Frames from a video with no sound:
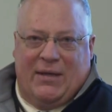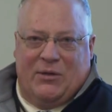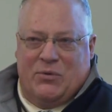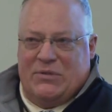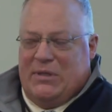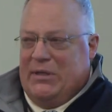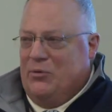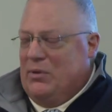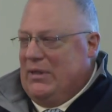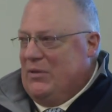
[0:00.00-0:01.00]
It was
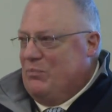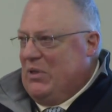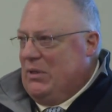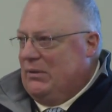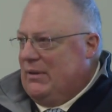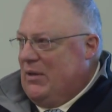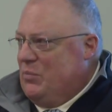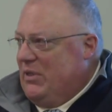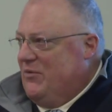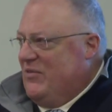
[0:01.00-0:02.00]
literally built, I
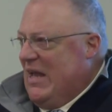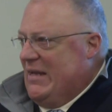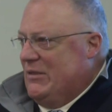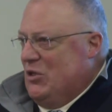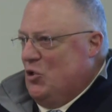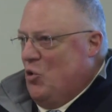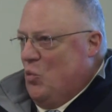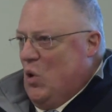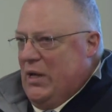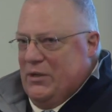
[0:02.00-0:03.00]
believe, 1901.